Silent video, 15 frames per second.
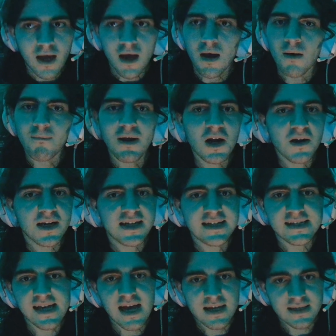American
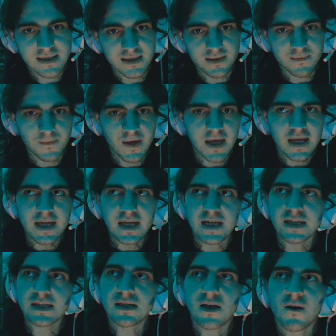Assassin.
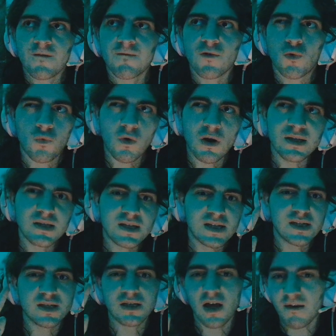He's there for one
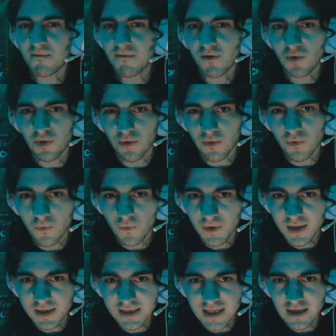scuffle
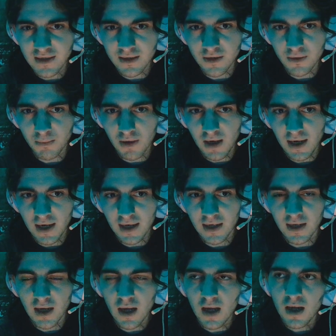with Dylan O'Brien.
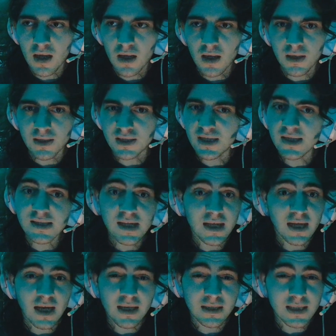Doesn't
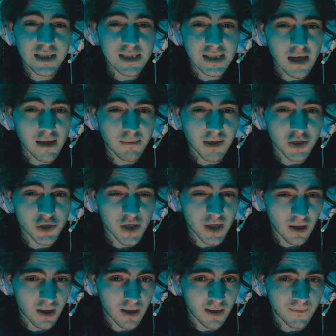get to say much at
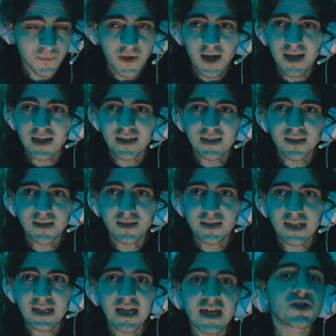all.
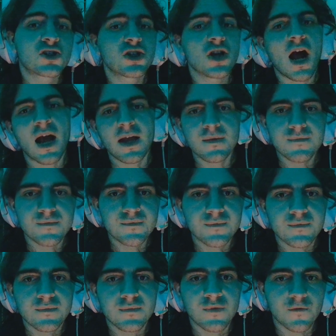Gets shot
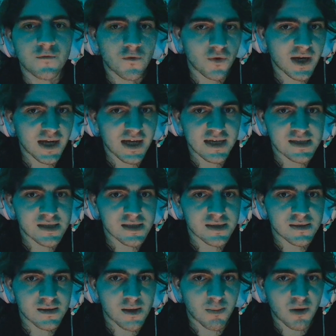before he gets
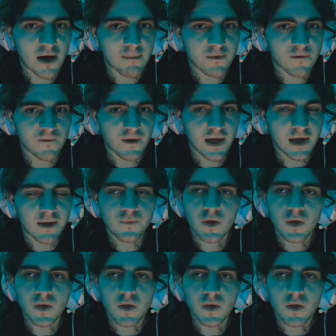a proper fight.